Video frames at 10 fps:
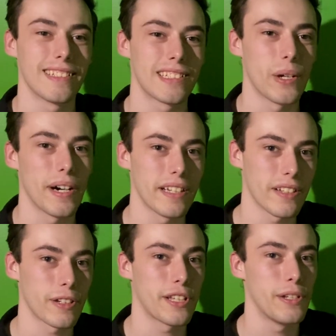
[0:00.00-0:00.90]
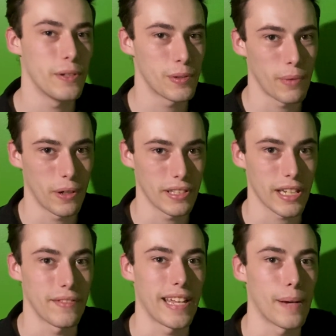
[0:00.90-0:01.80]
So another huge
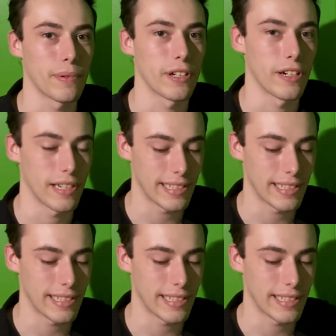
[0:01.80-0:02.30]
bonus of the Apple Card